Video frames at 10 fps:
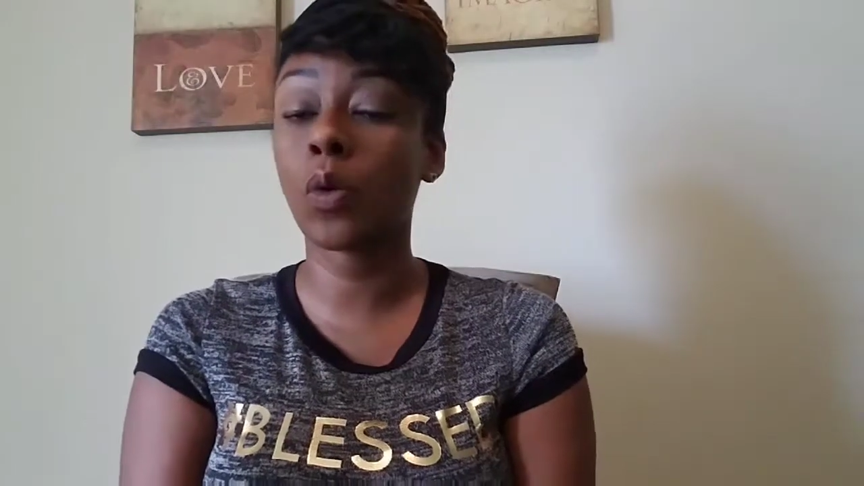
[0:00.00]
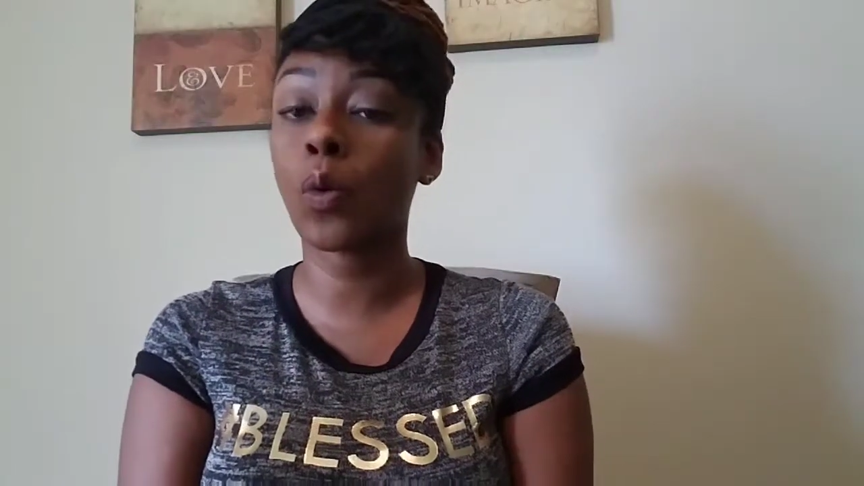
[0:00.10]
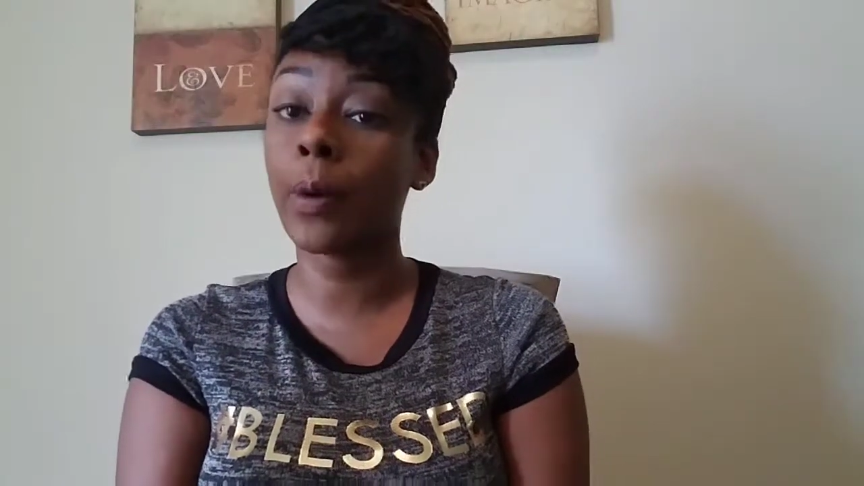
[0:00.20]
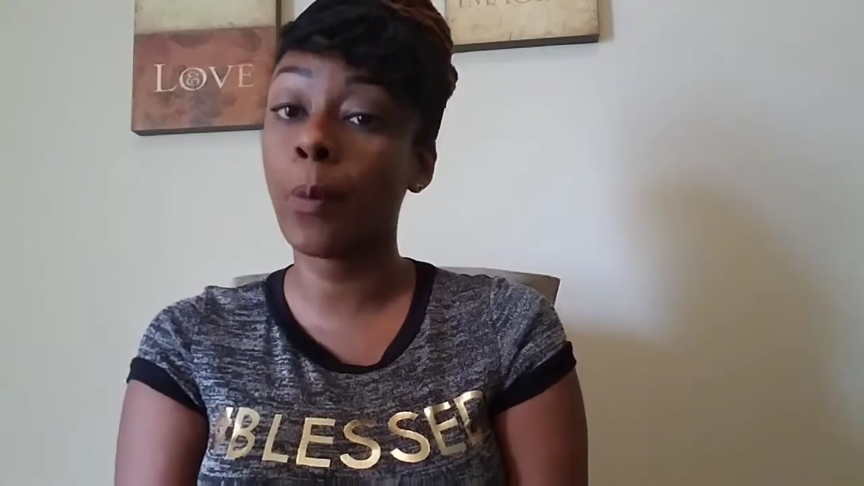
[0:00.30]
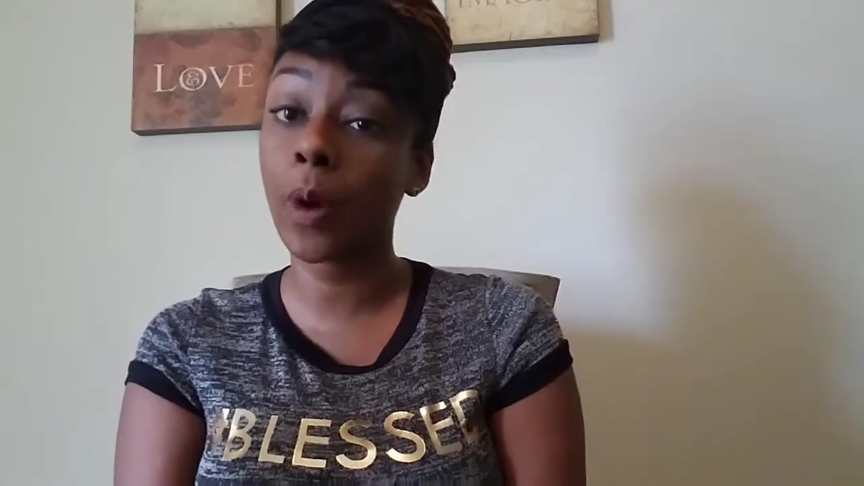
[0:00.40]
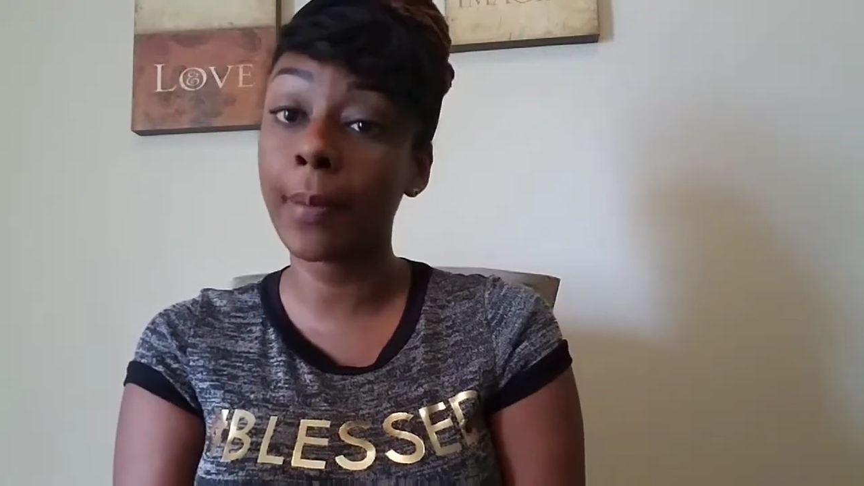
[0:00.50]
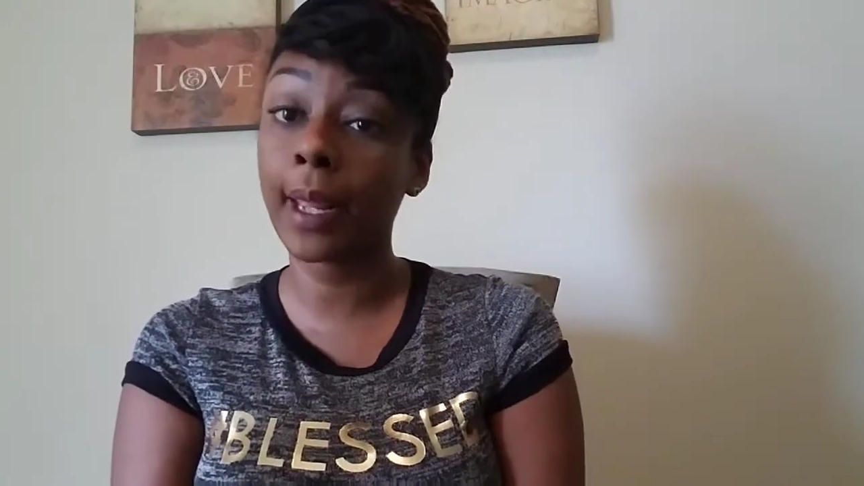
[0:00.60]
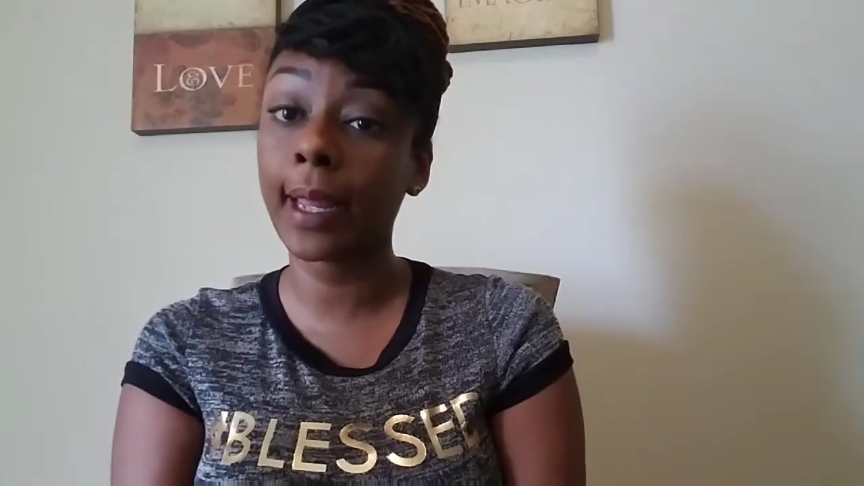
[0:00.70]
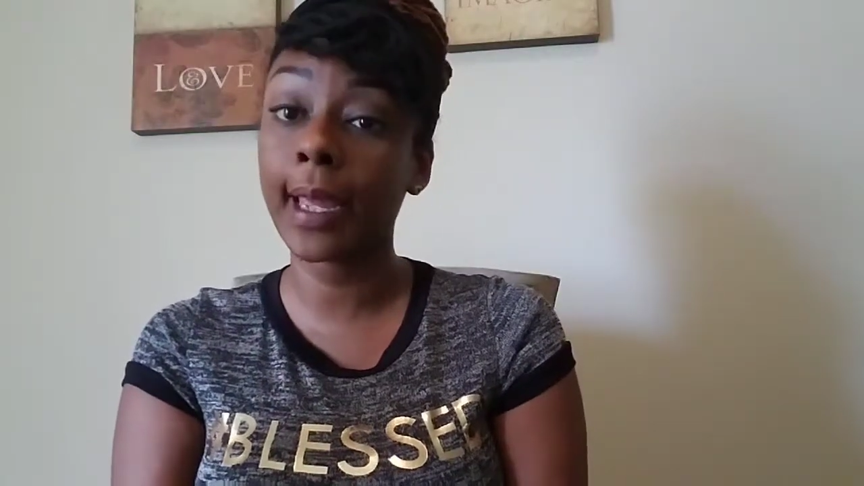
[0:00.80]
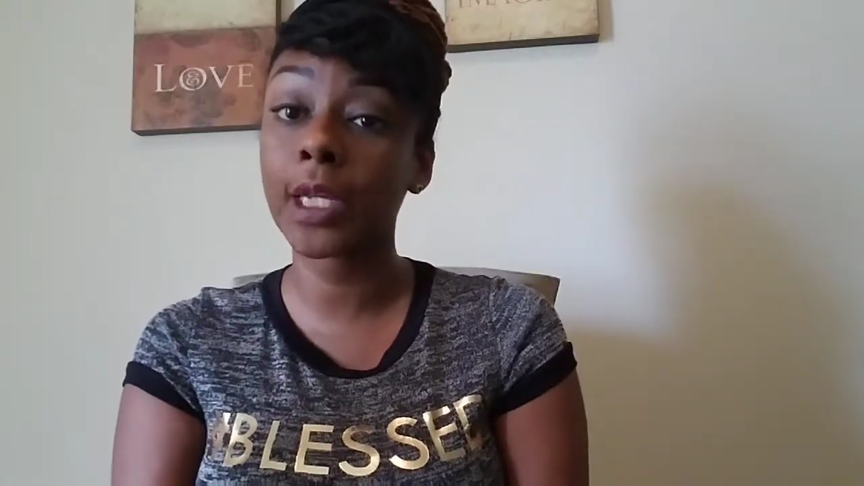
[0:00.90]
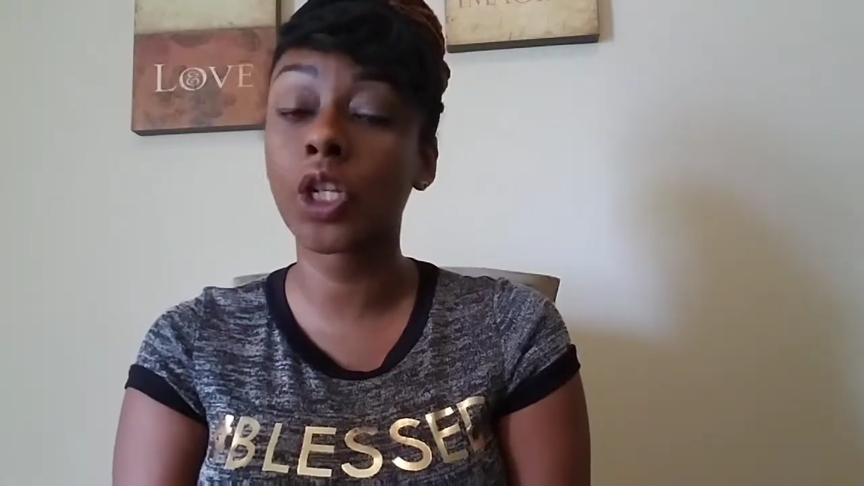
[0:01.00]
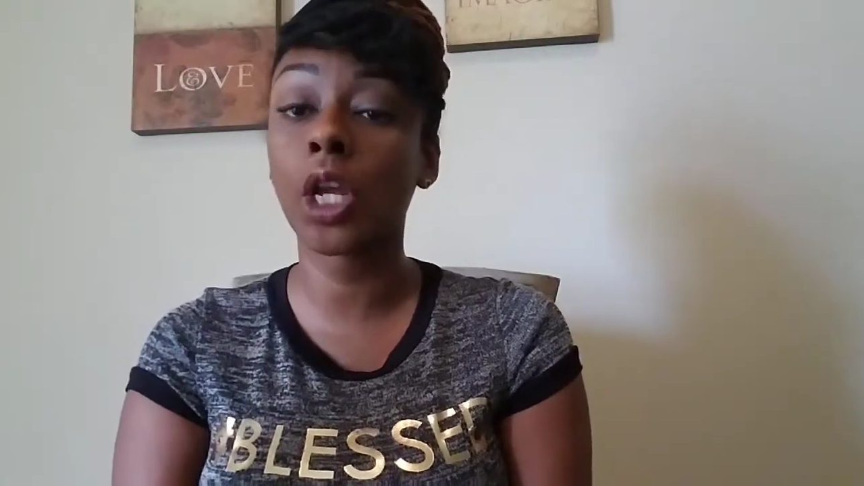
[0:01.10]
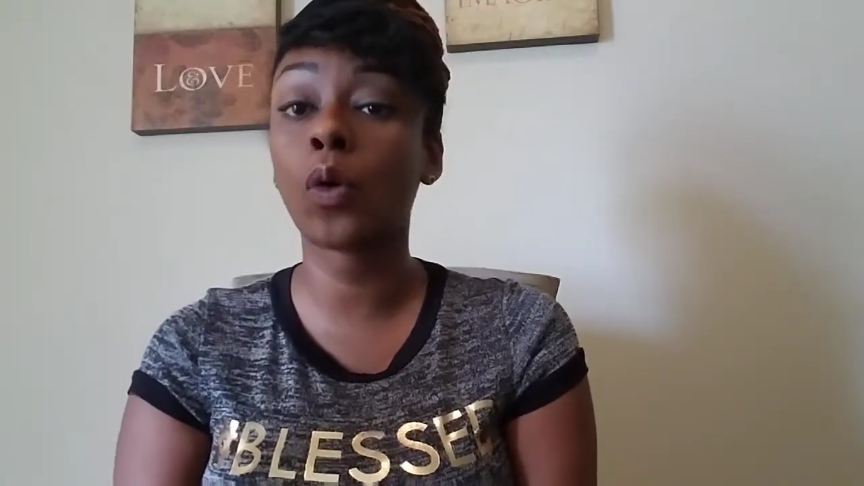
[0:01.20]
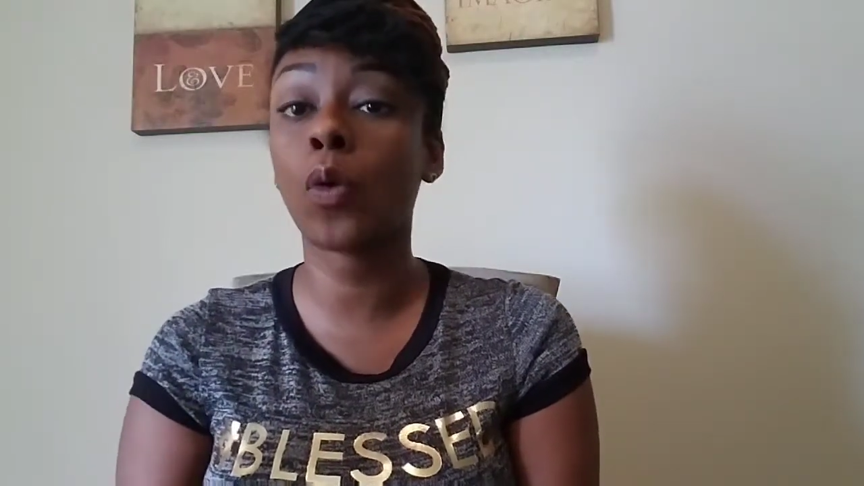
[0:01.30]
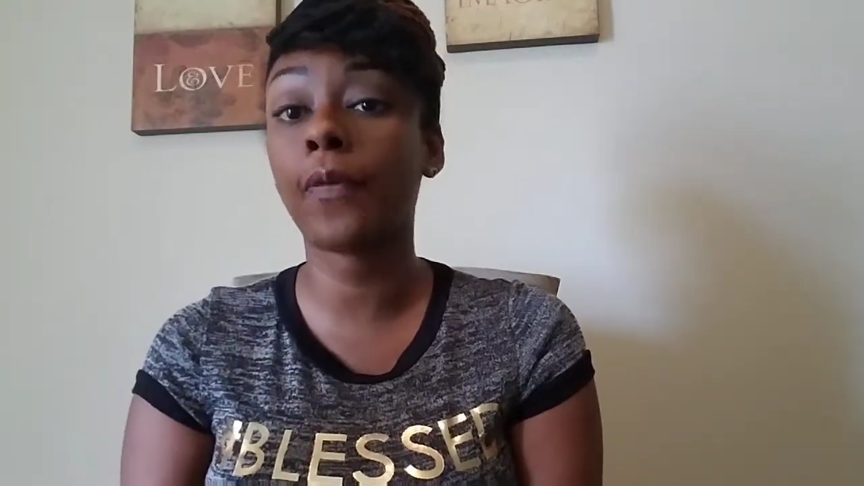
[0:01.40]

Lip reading: as order more medication,